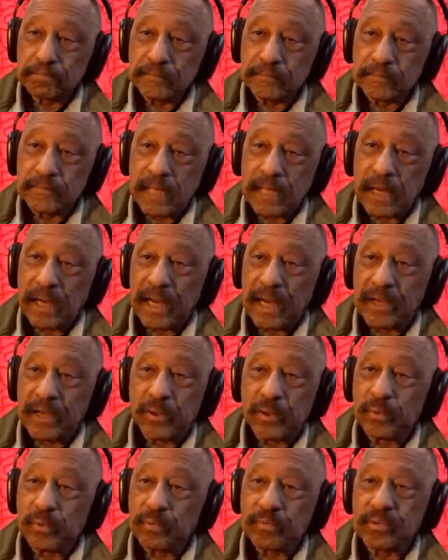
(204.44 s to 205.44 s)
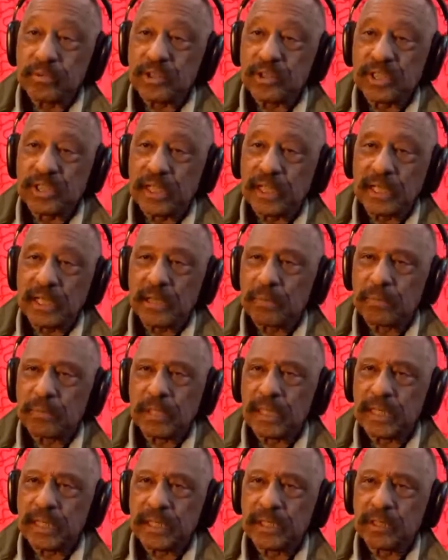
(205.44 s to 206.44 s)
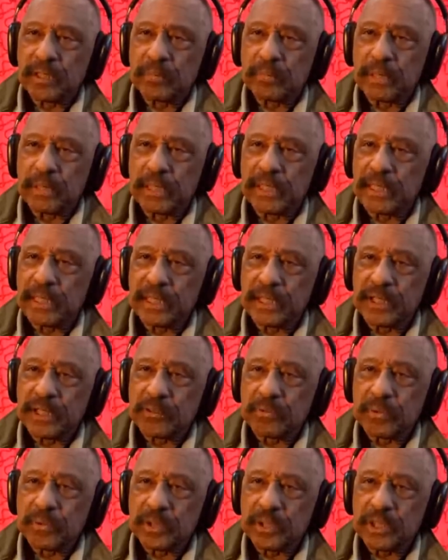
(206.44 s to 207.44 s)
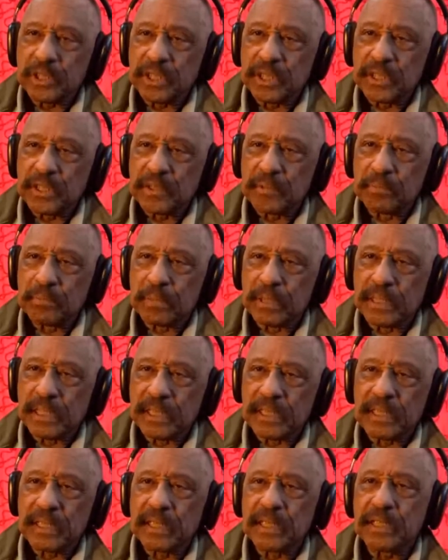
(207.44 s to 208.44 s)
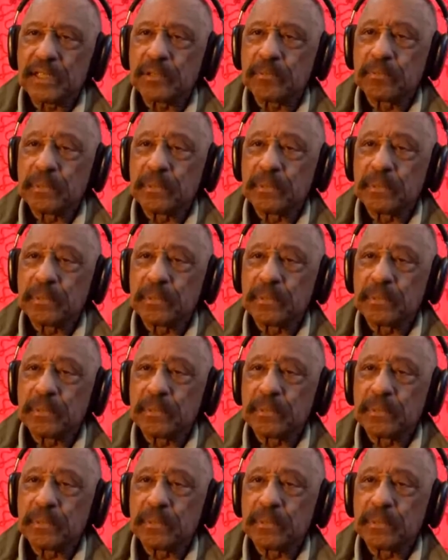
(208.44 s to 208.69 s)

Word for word: Right. Now, I don't say, I'm not intimating that's what's here, but I think it's